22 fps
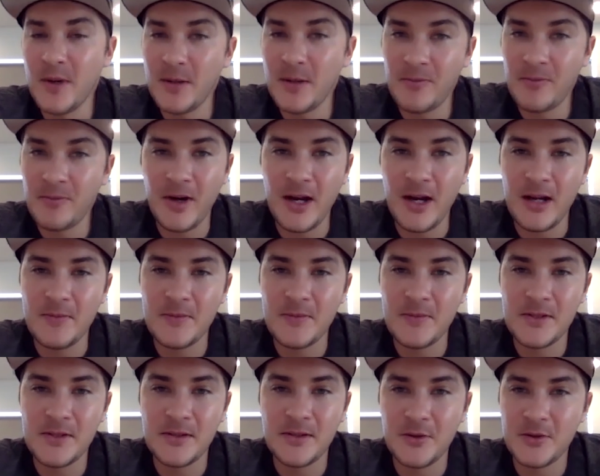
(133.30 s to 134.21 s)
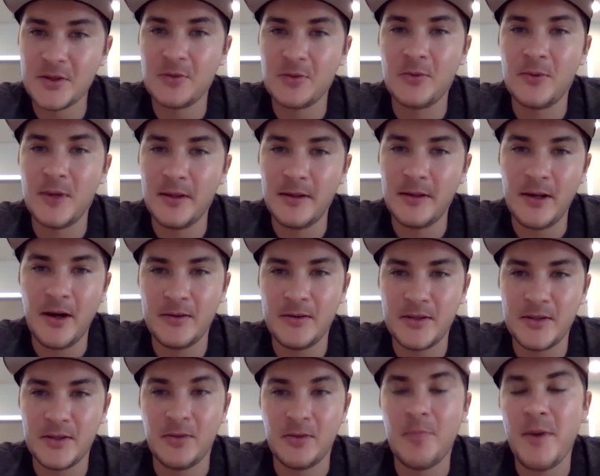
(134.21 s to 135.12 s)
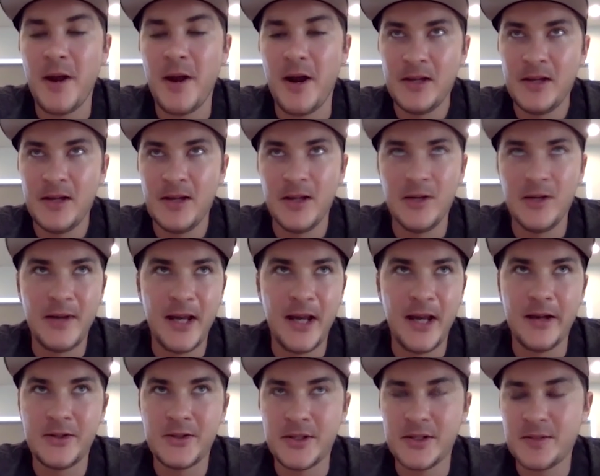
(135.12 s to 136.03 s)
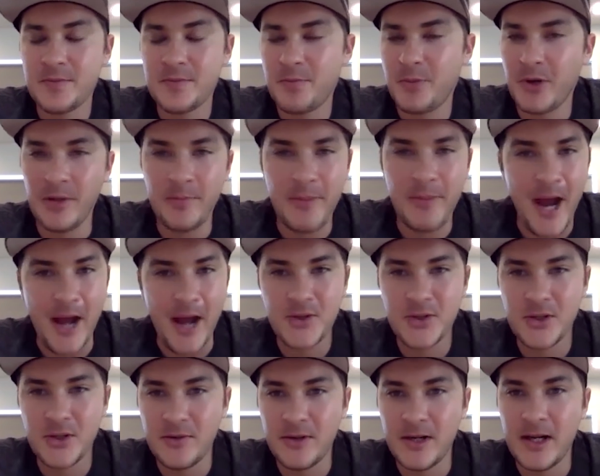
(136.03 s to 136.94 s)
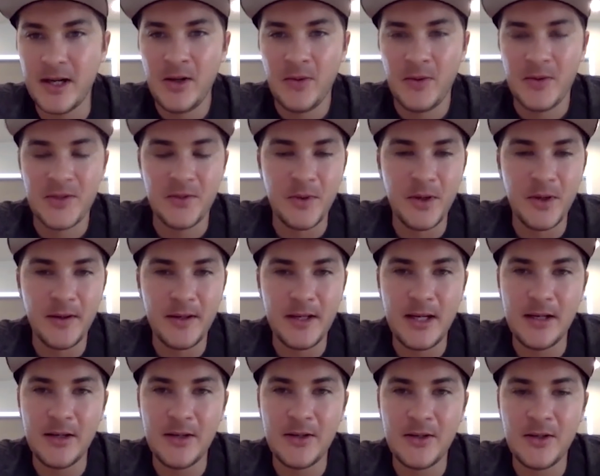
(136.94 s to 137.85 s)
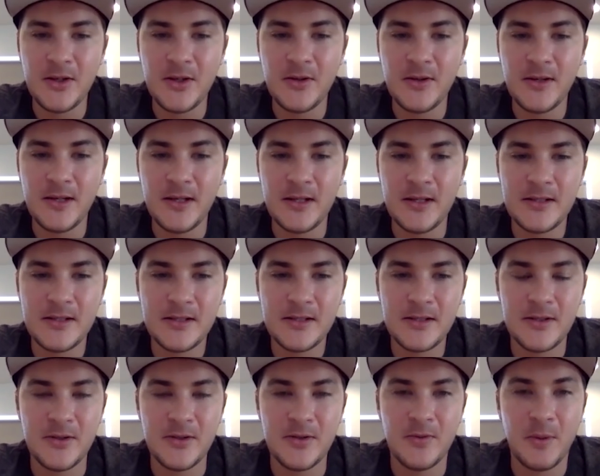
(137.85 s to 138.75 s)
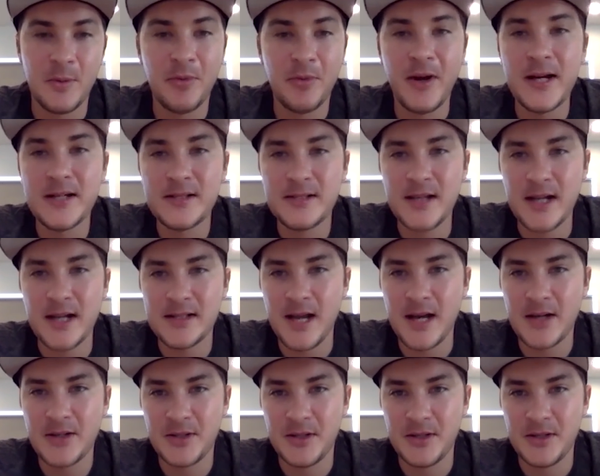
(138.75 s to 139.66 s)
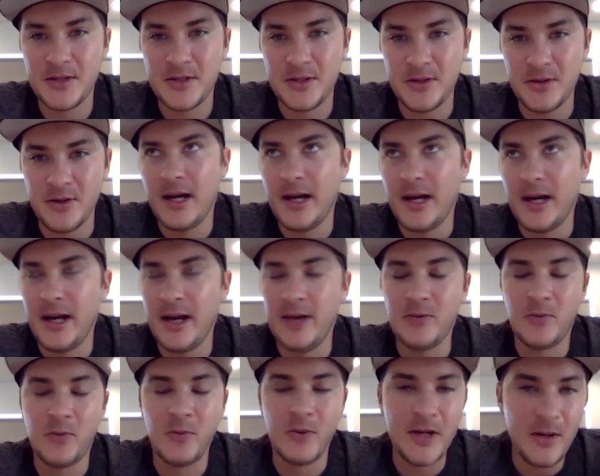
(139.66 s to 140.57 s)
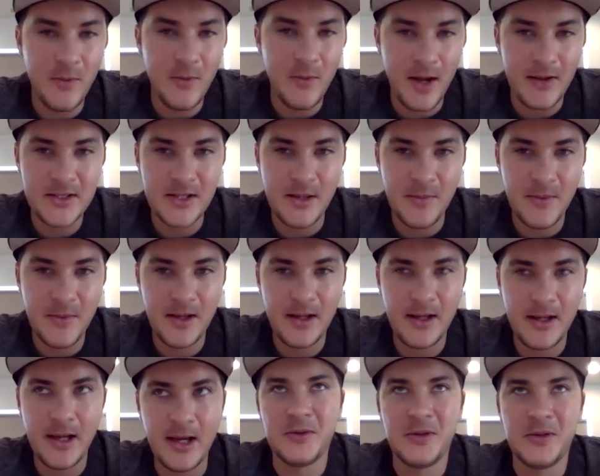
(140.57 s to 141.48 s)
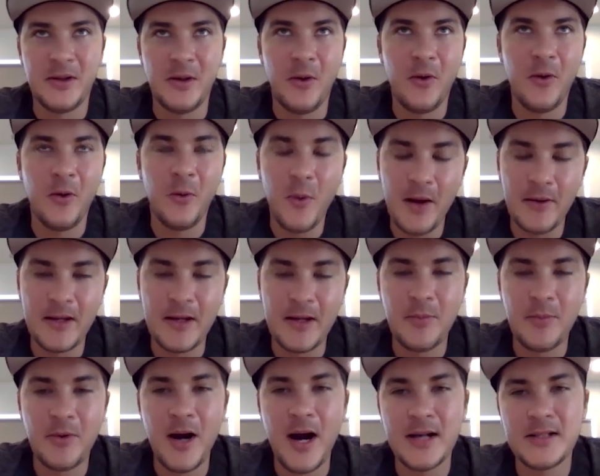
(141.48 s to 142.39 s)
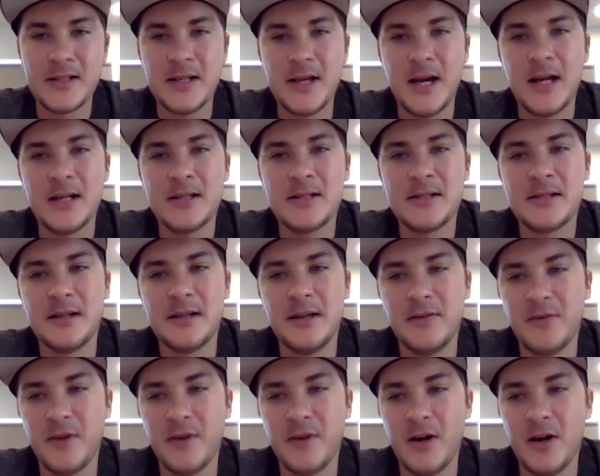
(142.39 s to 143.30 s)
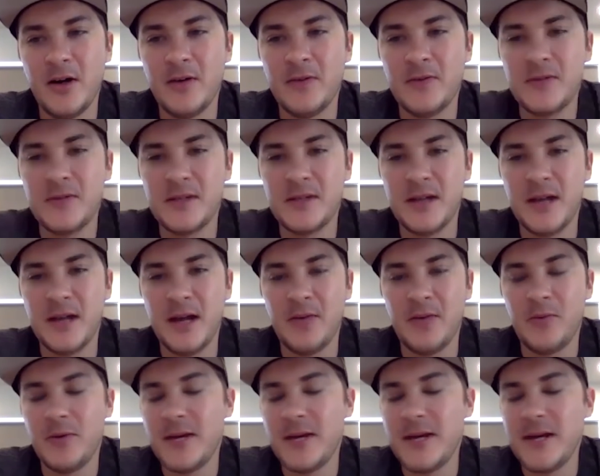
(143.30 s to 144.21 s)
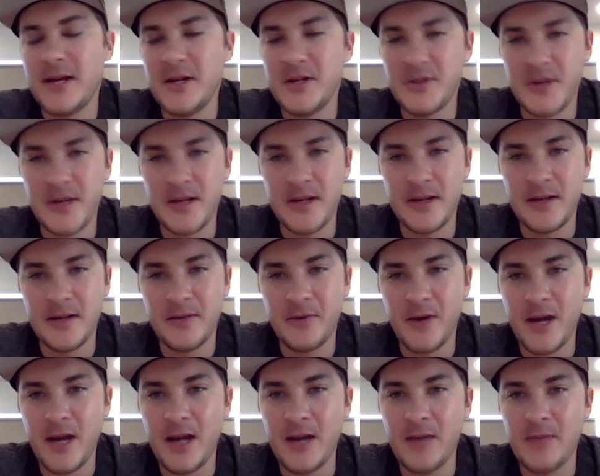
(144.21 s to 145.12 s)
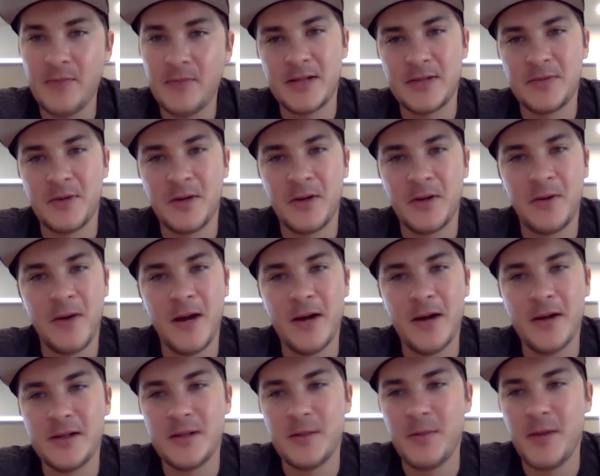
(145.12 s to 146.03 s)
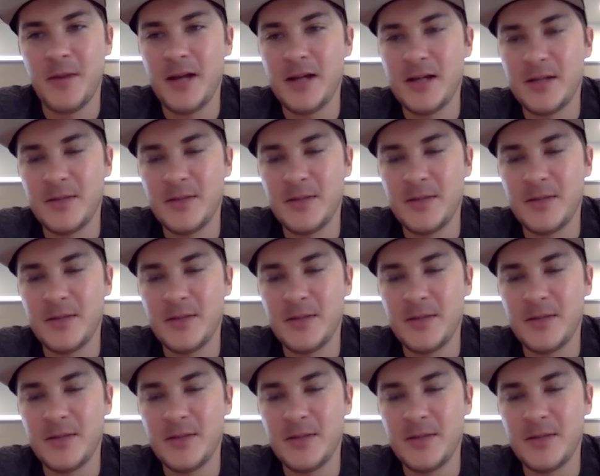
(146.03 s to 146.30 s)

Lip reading: frames, those are really hard to repair. You can't just put a patch over it. What you really need to do is to replace that section of tube and re-weld something in. The whole welding process involves reheat treating the frame, requires the paint to be